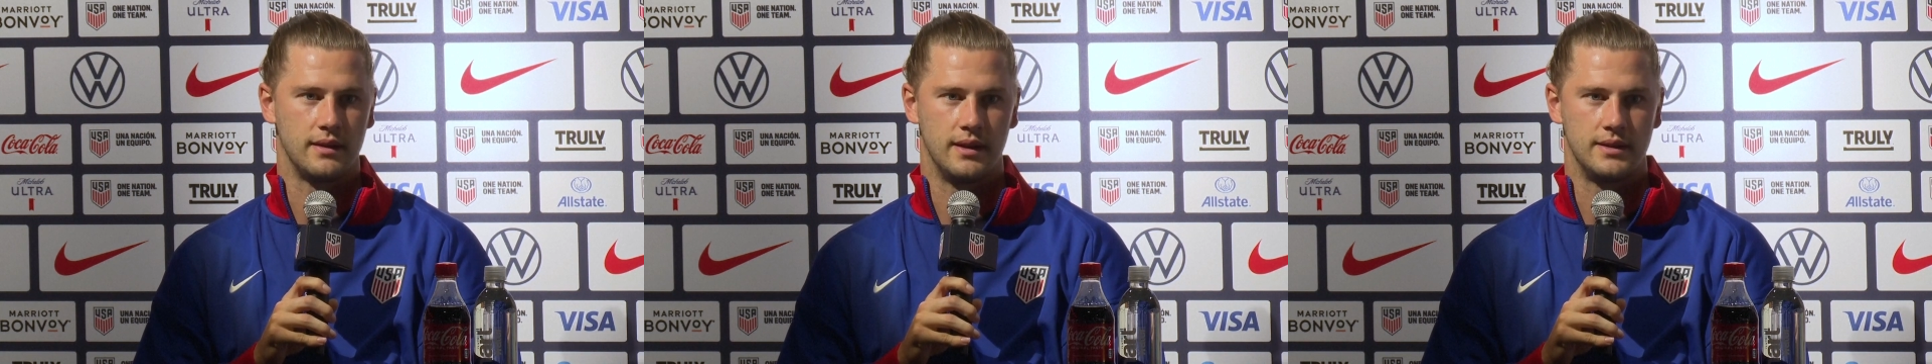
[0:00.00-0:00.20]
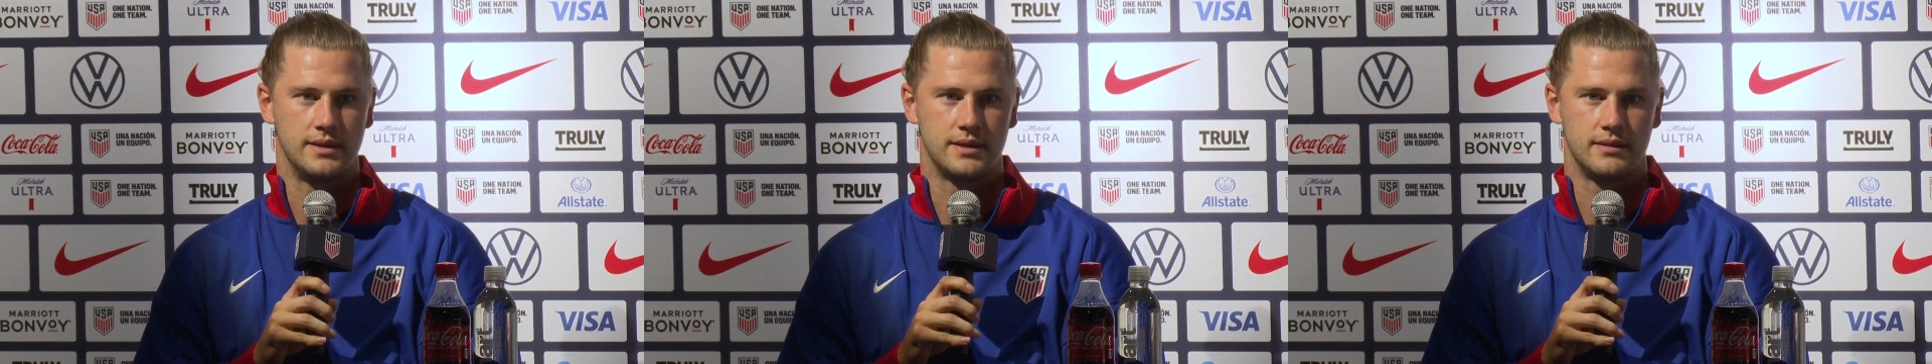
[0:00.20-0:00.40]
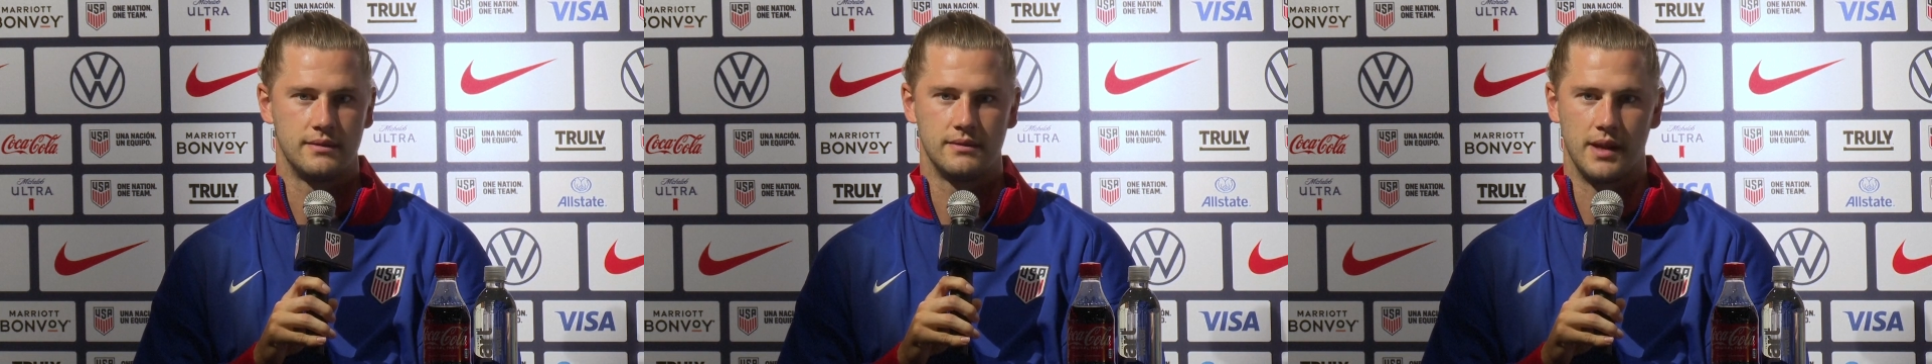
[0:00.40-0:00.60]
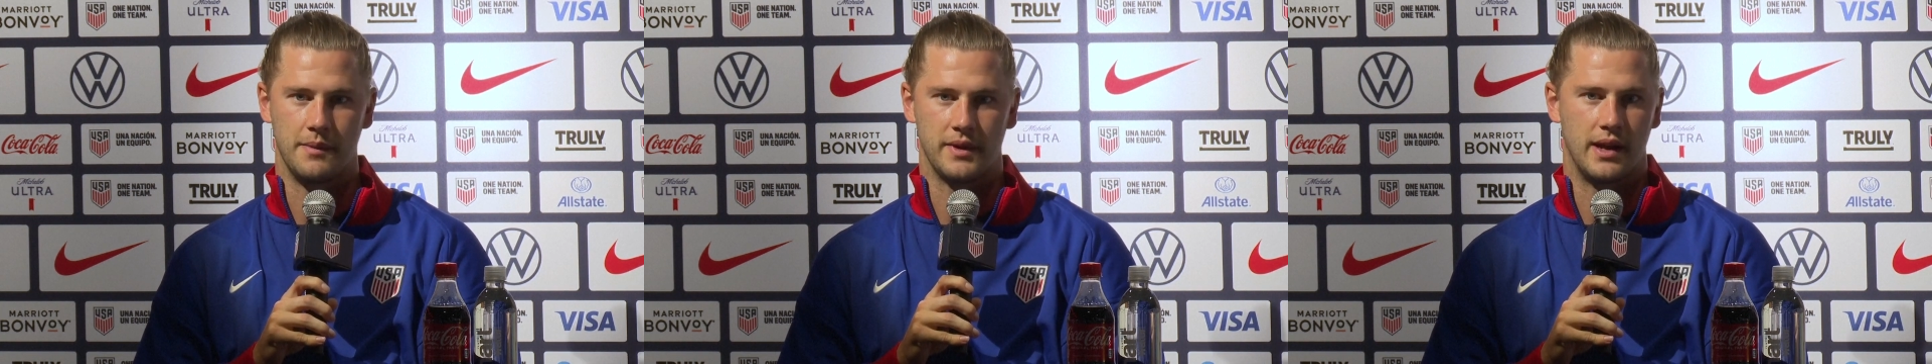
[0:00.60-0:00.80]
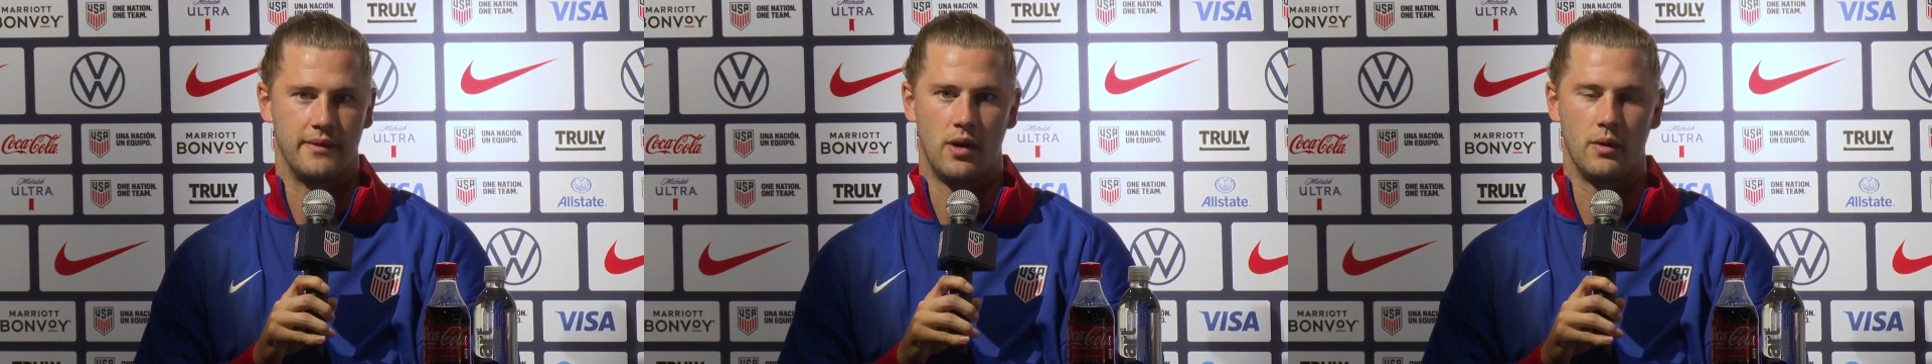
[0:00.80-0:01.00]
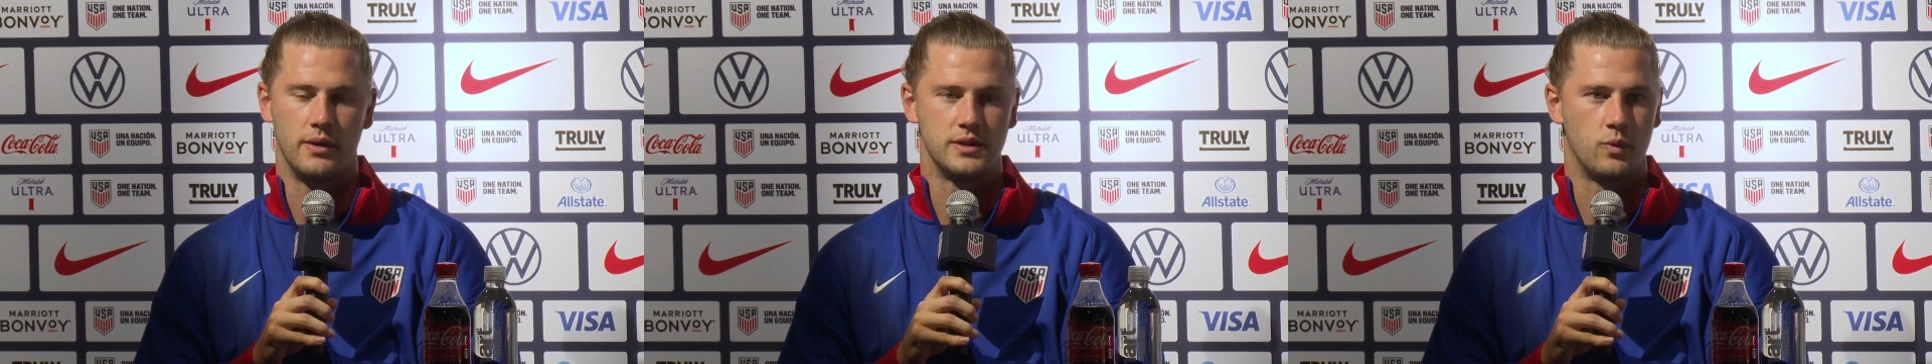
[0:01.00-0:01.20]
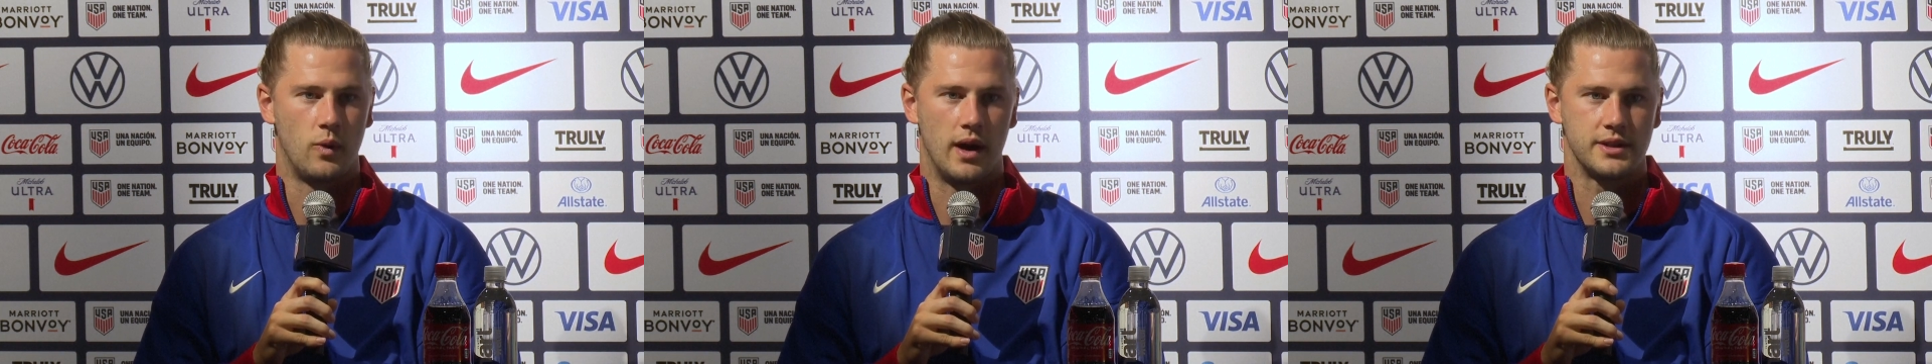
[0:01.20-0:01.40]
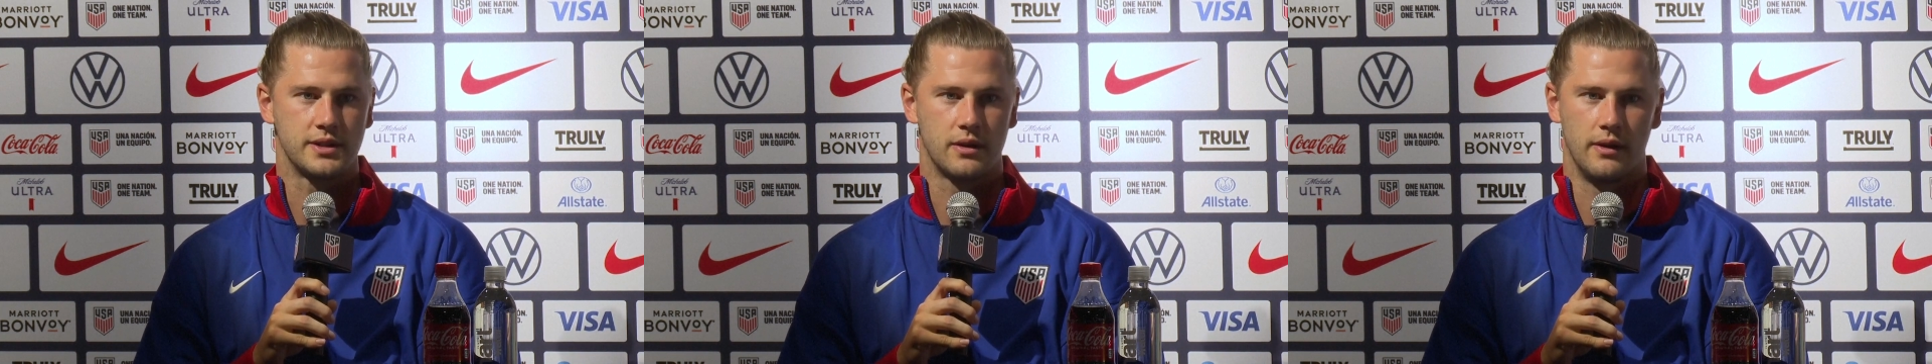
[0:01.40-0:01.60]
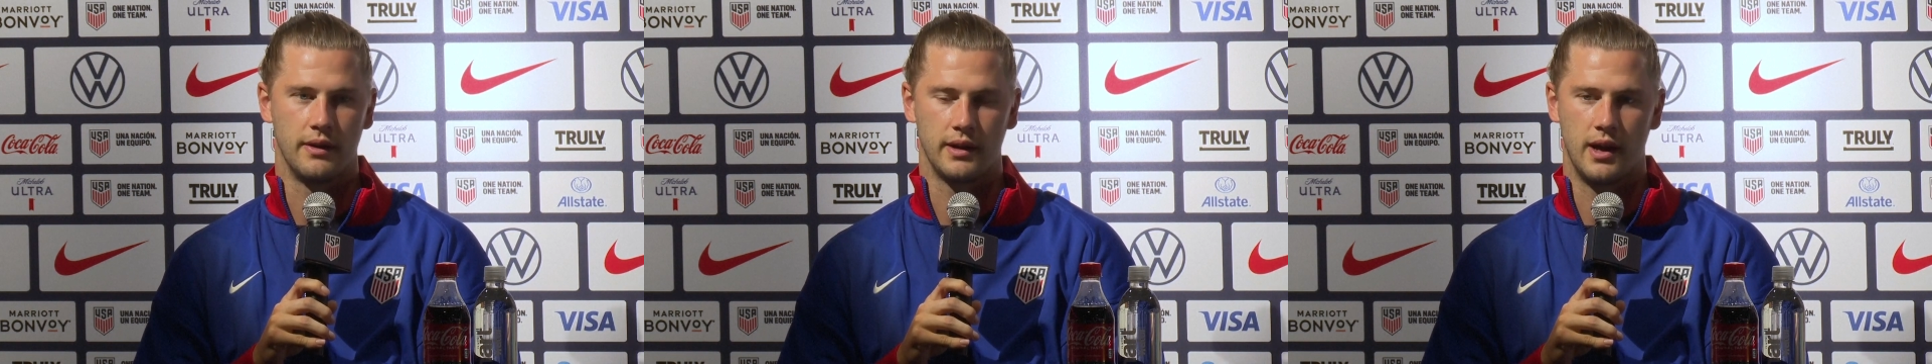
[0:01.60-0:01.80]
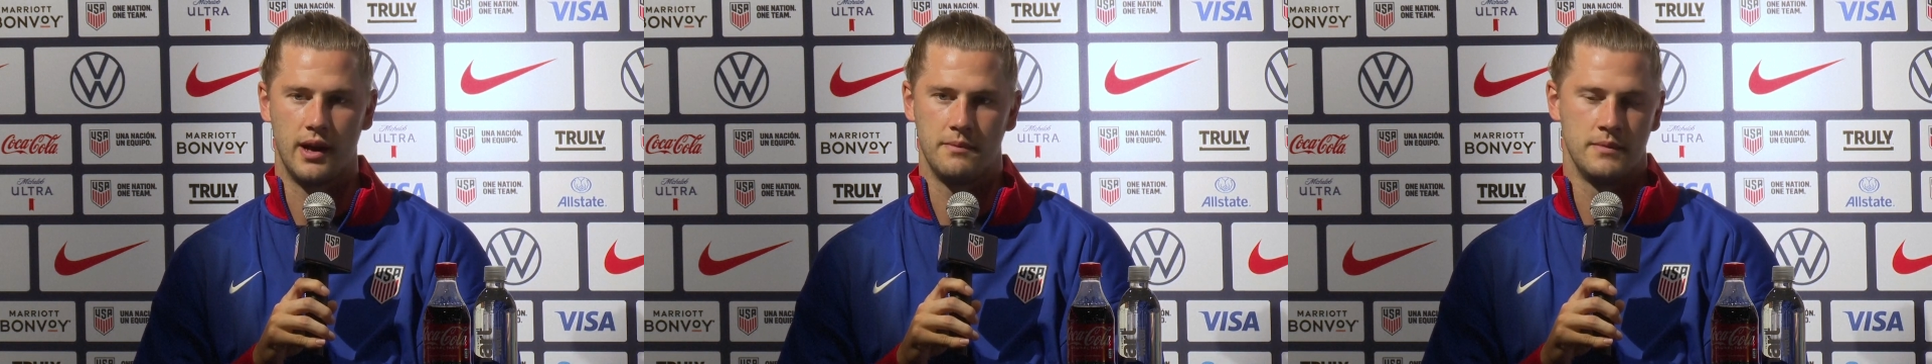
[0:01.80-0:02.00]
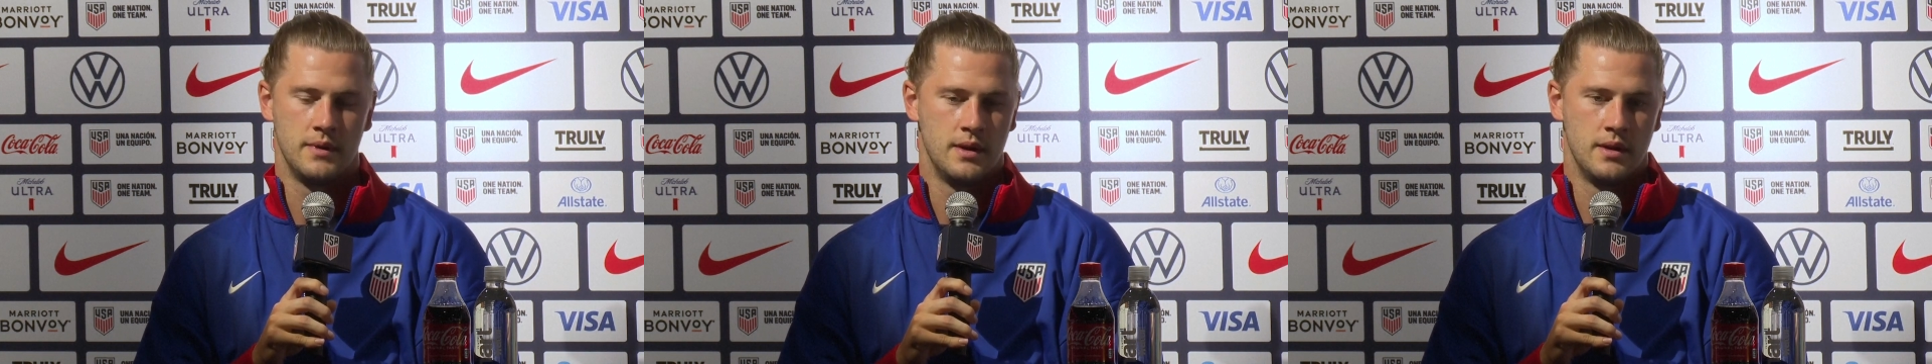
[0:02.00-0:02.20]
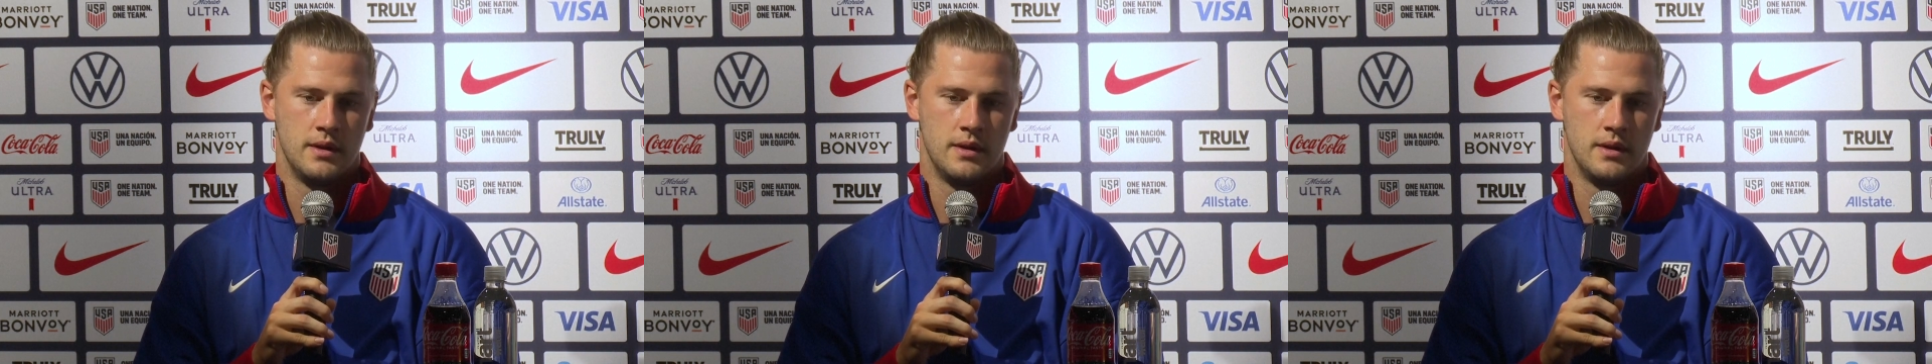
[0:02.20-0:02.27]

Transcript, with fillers: It's something I've always watched growing up